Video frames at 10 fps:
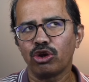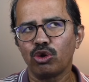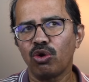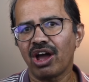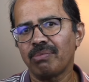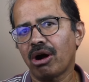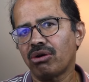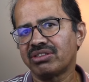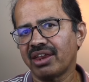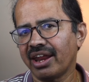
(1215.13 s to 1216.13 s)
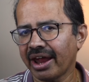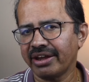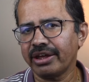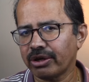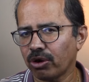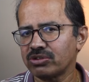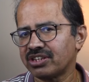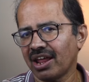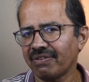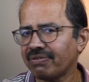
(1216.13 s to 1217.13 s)
to about 390
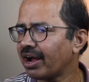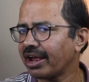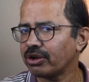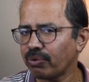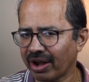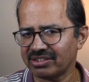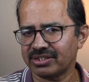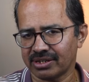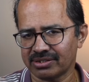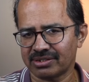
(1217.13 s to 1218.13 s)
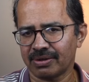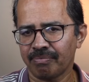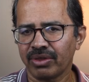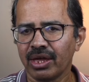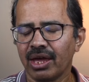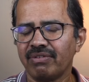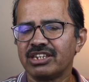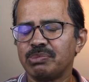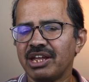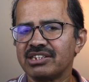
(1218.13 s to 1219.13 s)
crores in FY26,
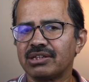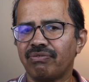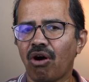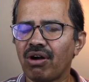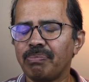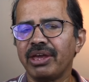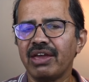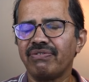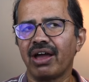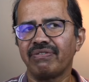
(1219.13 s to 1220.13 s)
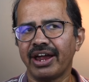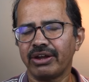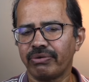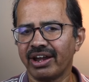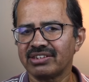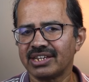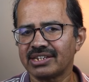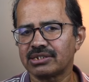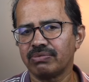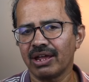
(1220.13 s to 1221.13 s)
which means the forward PE for
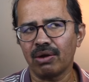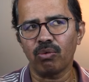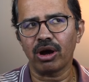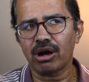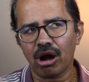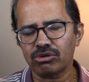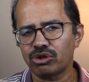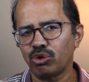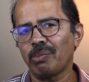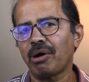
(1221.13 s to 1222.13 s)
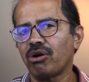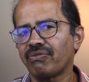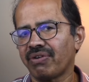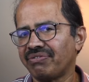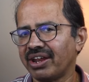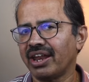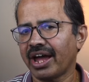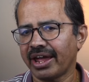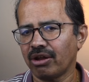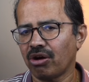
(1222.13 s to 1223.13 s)
FY26 will work out to about
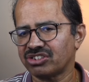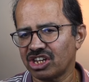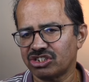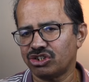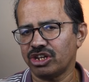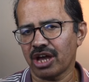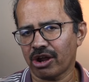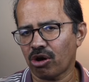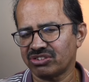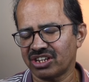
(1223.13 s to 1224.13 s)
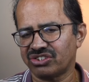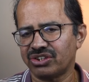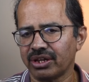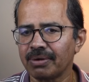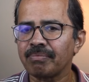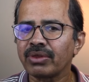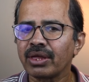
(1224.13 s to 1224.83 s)
59 or 60, around 60.